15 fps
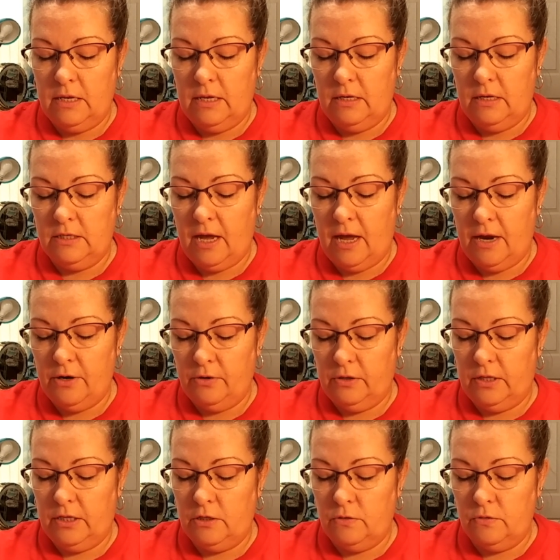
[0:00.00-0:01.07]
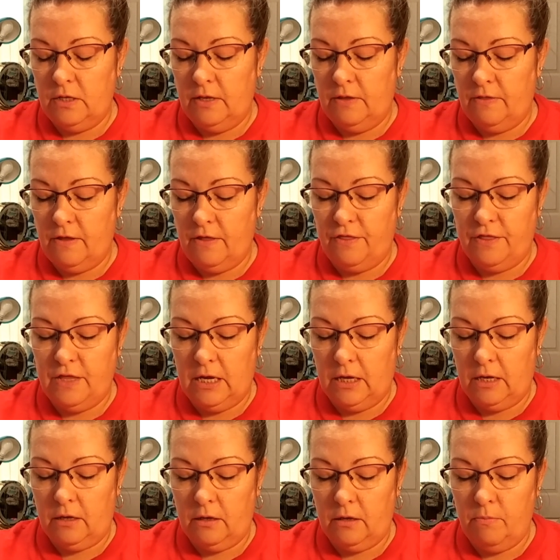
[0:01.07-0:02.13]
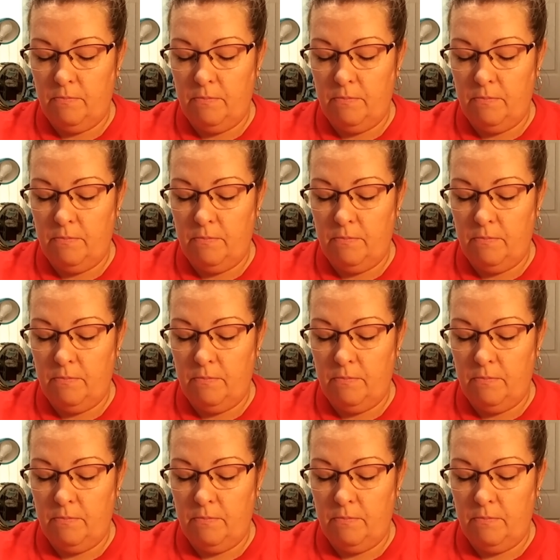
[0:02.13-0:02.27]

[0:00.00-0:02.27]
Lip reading: entirely using the thick,